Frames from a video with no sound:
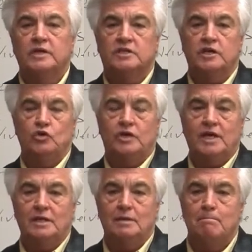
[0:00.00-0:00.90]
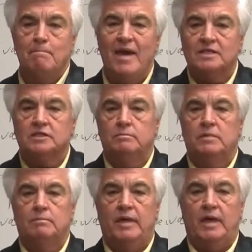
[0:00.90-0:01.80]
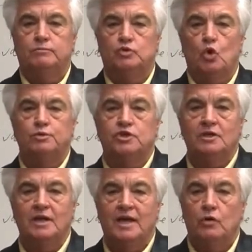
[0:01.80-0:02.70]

so you're getting maximum absorption,